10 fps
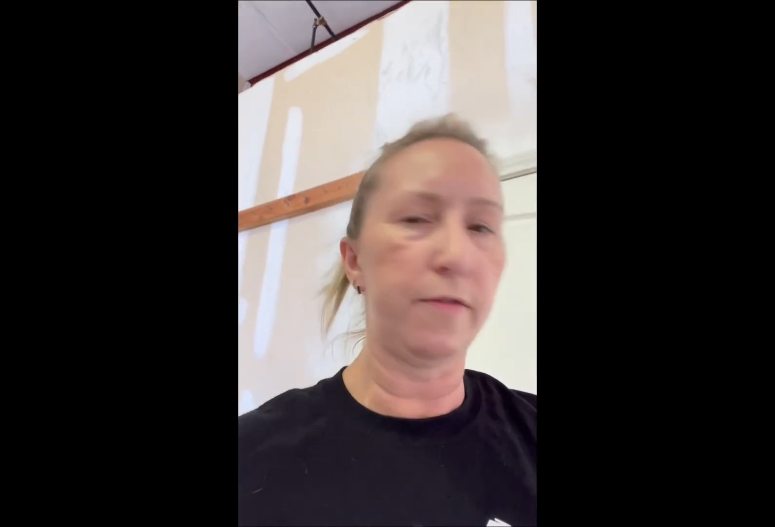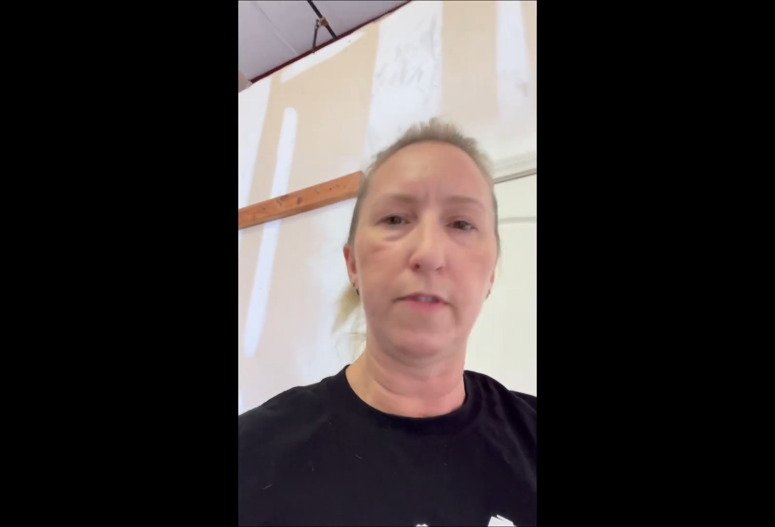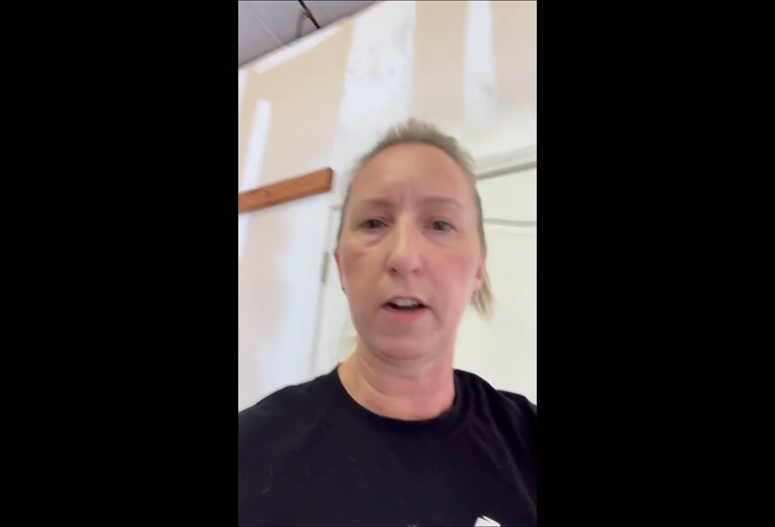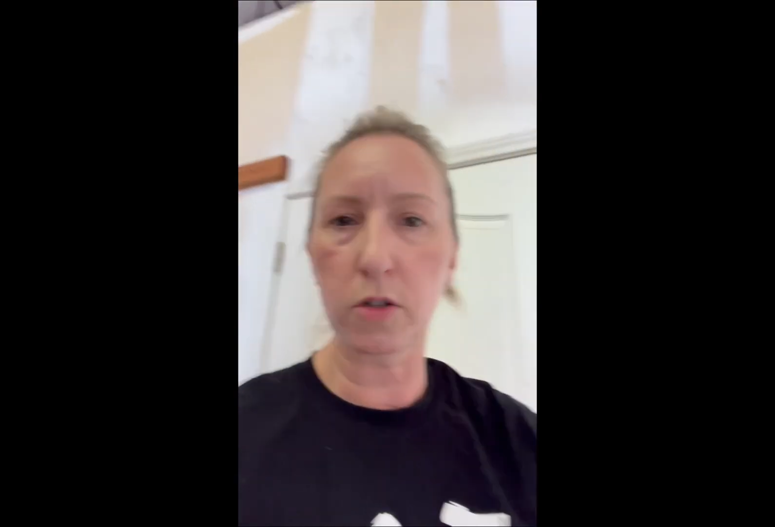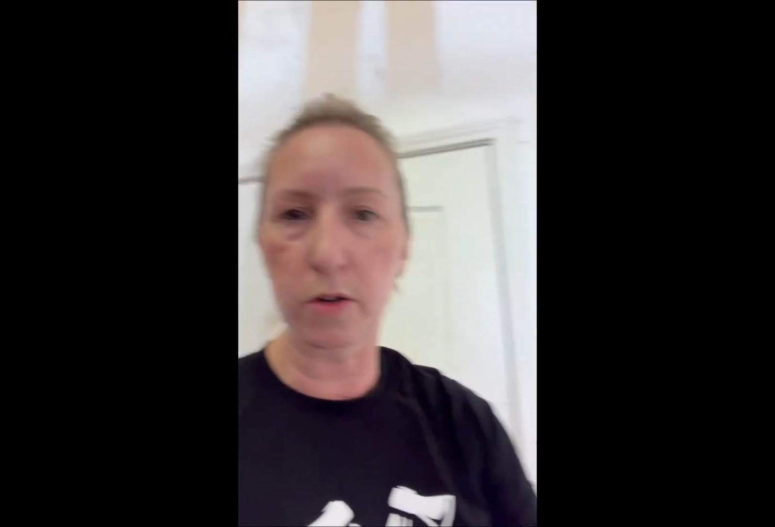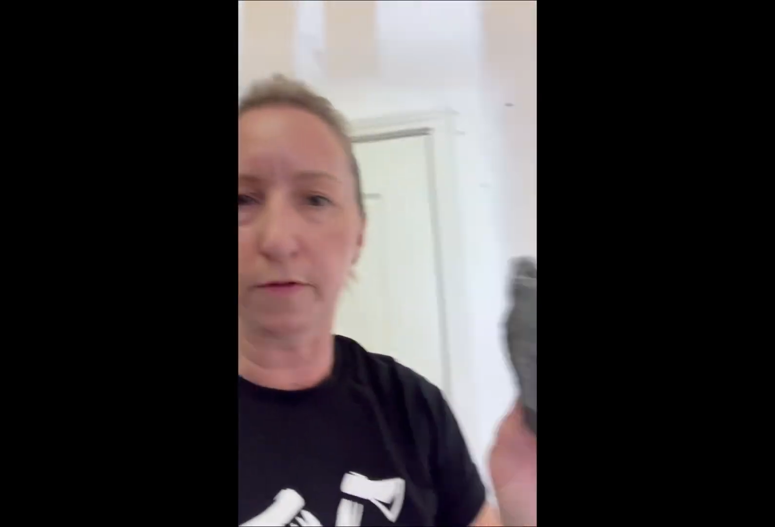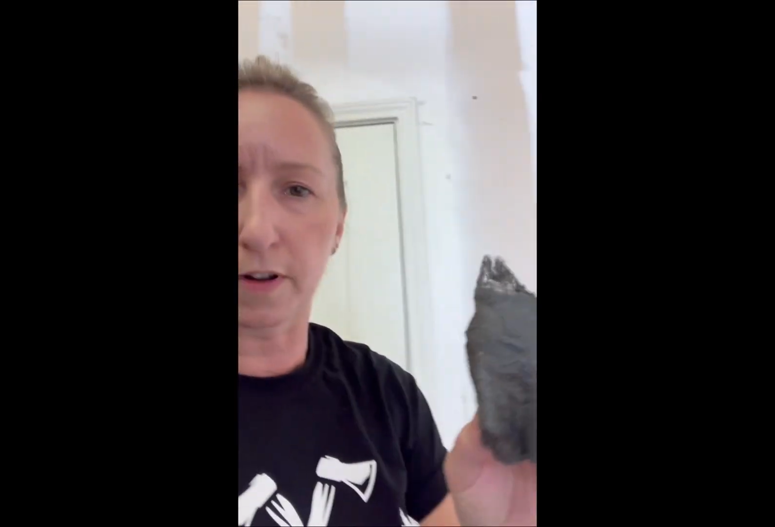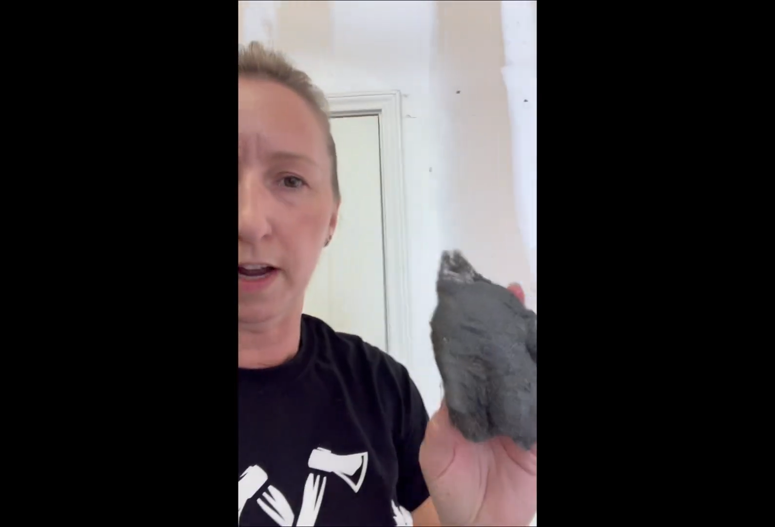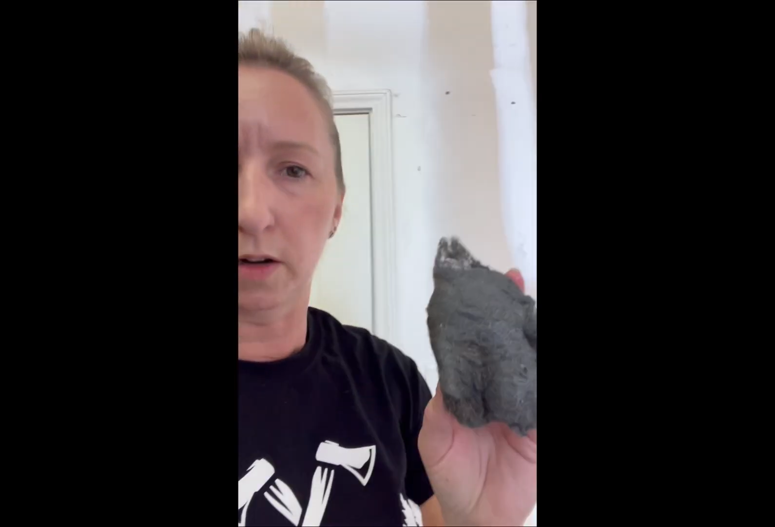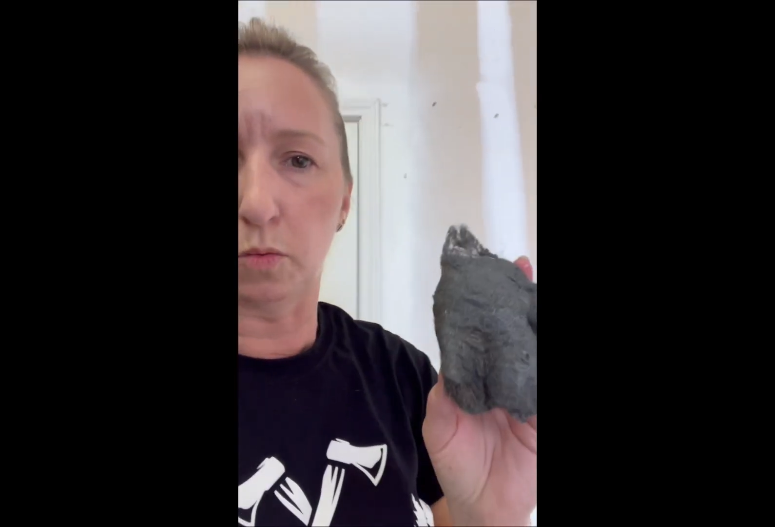extra
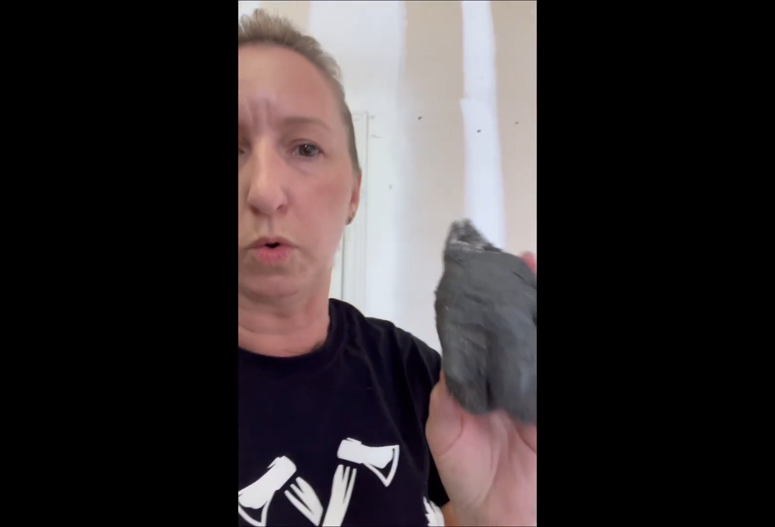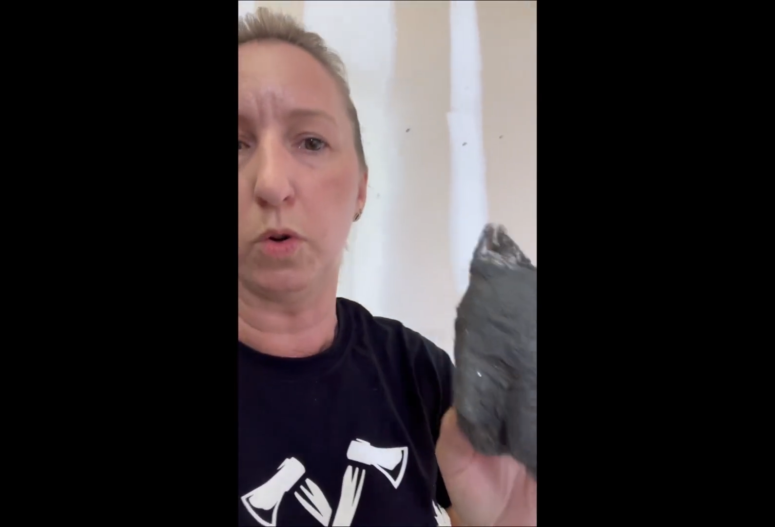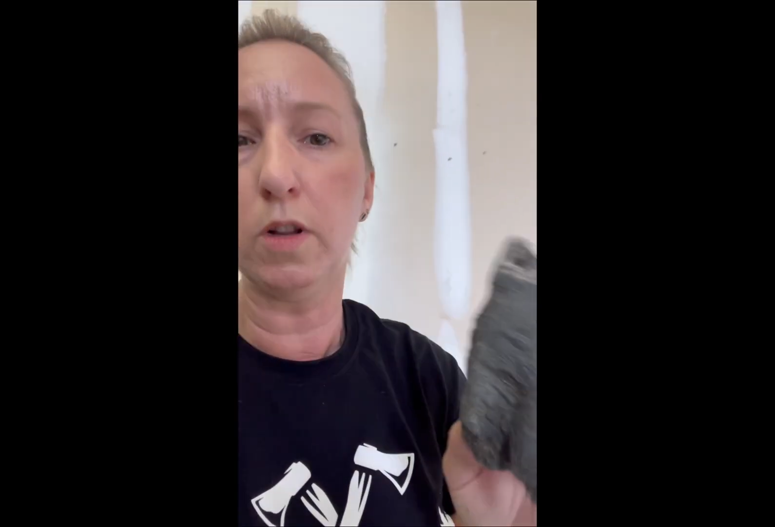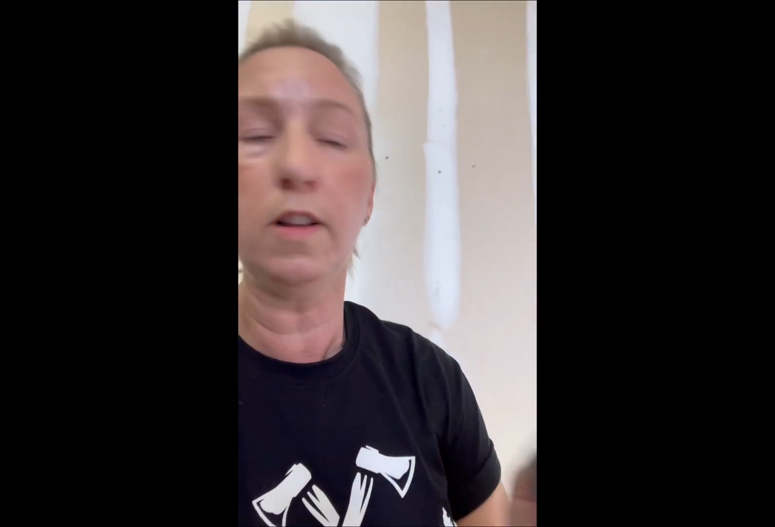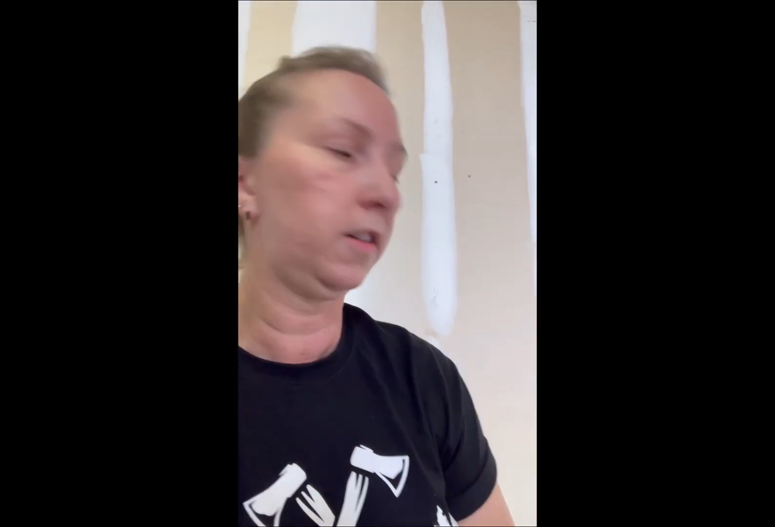fine wool.